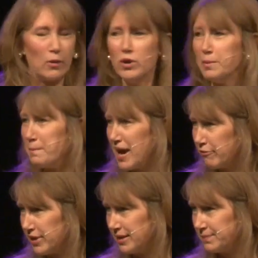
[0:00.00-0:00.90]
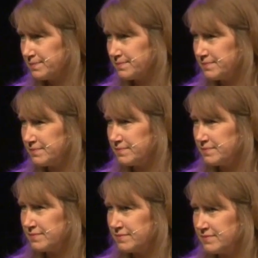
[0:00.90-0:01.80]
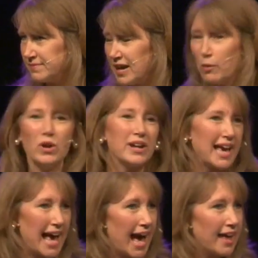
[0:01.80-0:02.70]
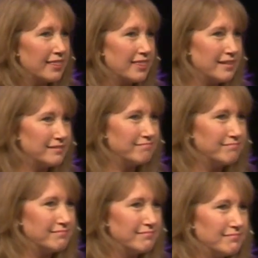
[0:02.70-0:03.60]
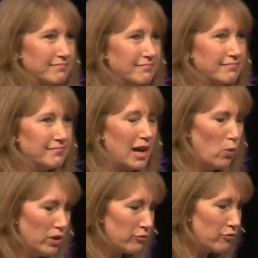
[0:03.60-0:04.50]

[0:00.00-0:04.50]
want a Mary. I want a Kath. I want a